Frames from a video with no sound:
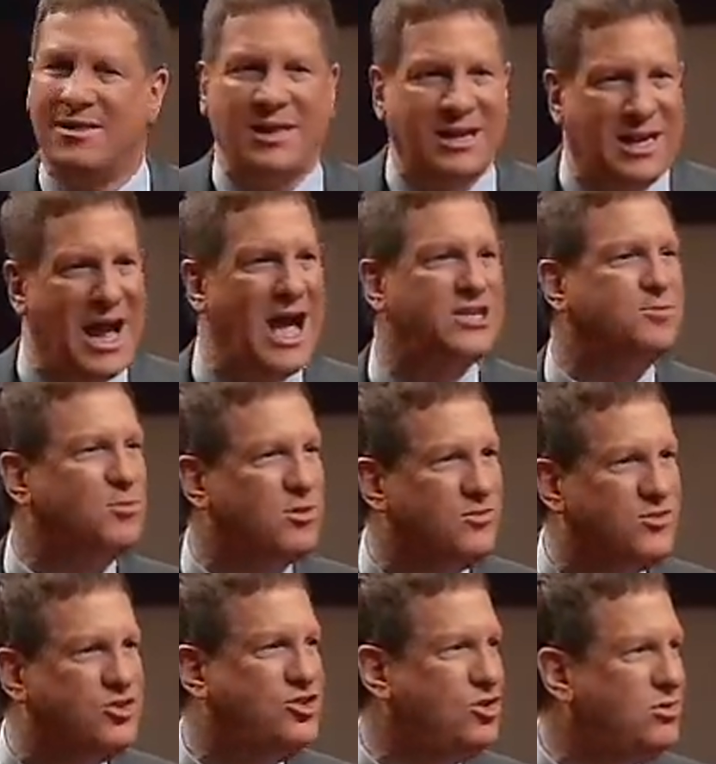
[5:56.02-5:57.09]
The Gospel
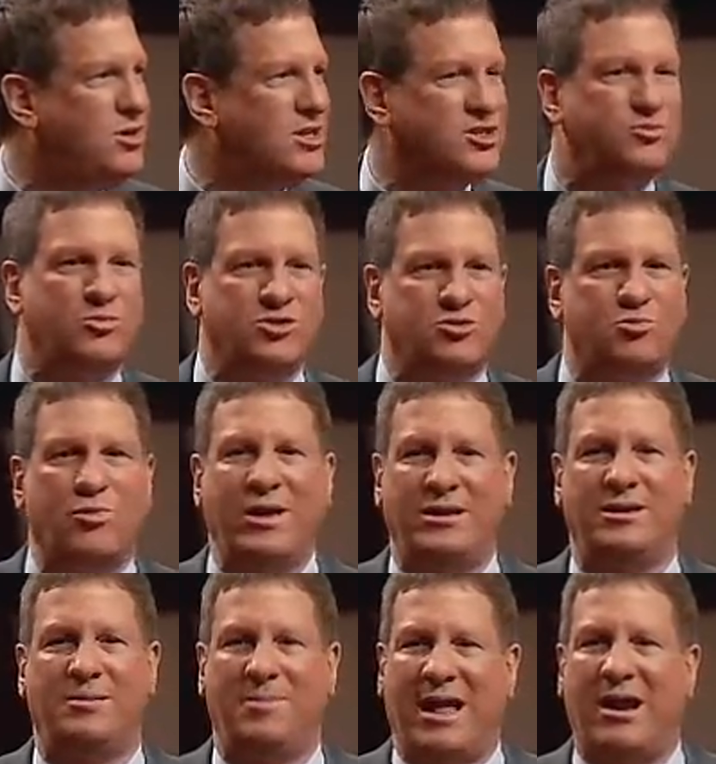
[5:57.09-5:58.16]
of Judas was
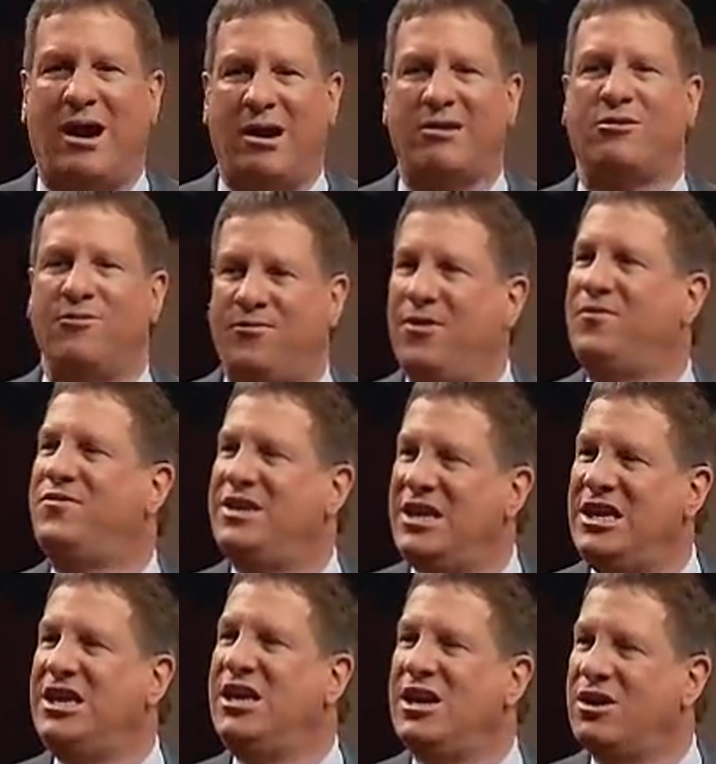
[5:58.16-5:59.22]
written about 150
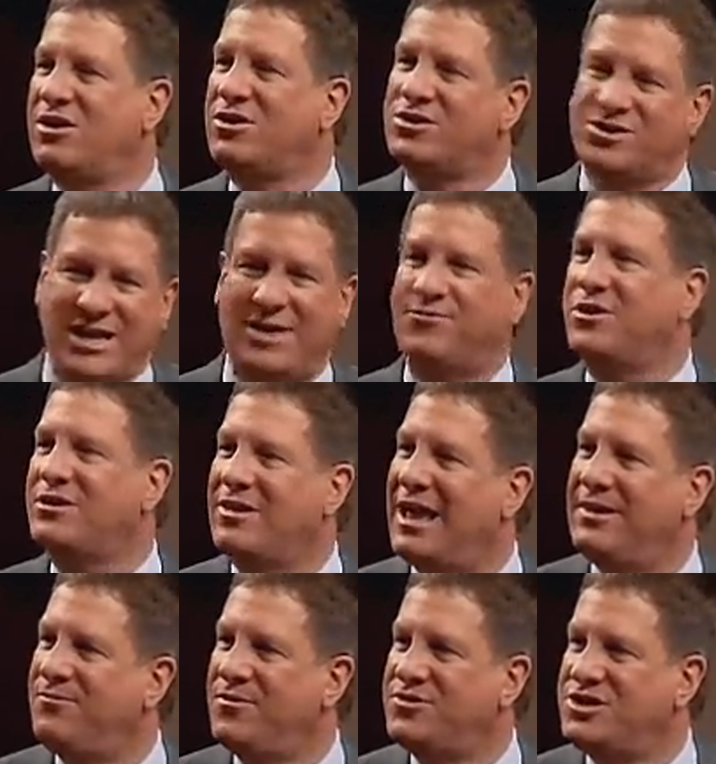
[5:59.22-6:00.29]
years after the
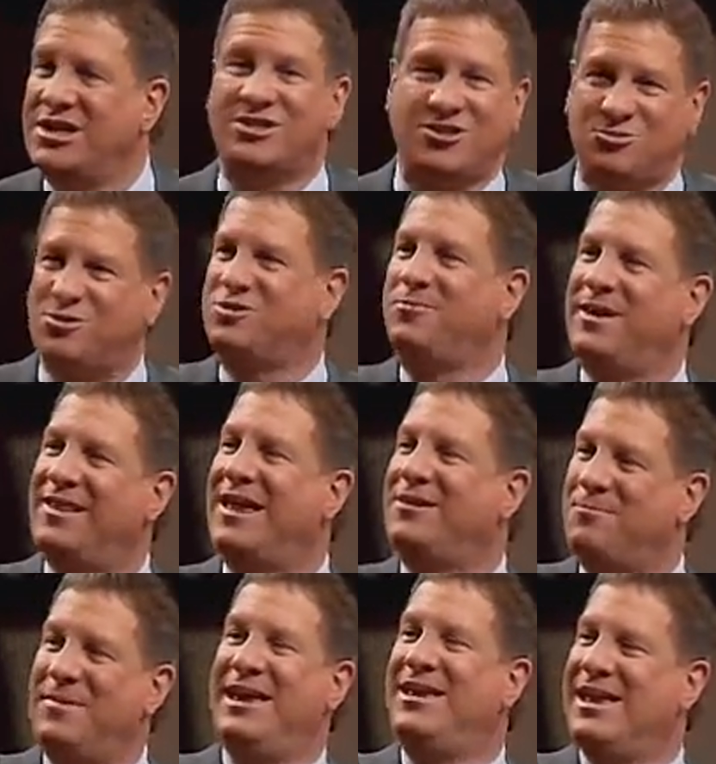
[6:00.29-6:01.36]
life of Jesus, which would be
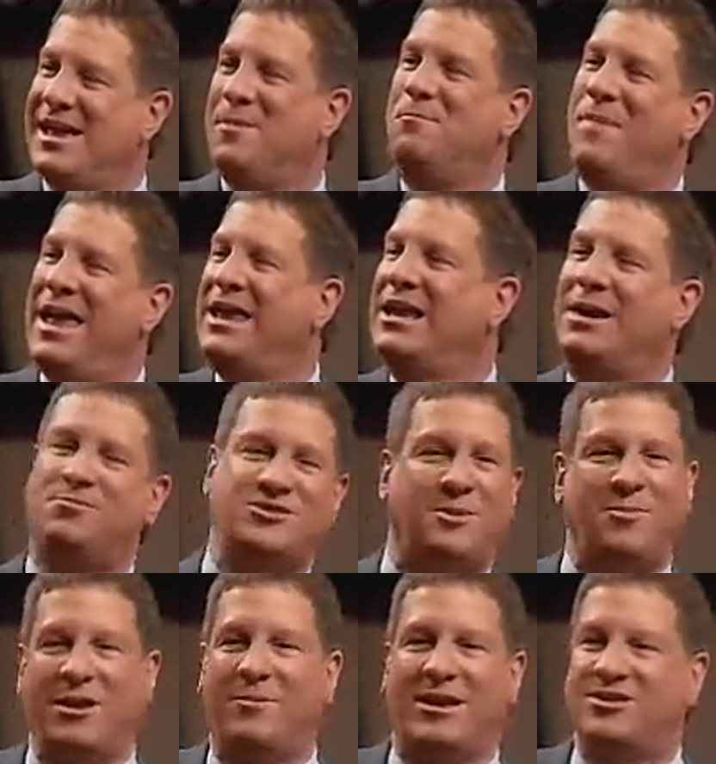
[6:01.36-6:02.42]
like me making up
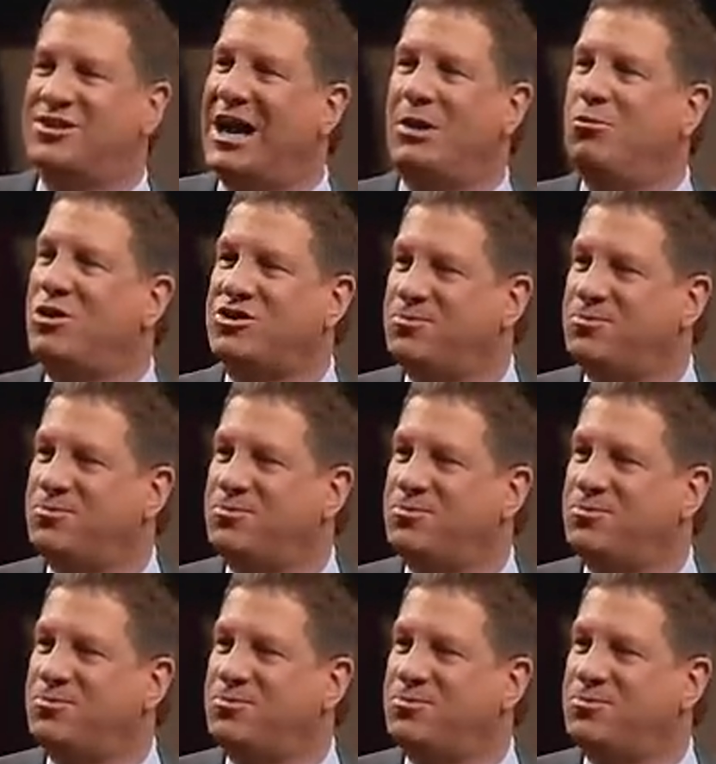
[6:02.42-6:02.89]
something about John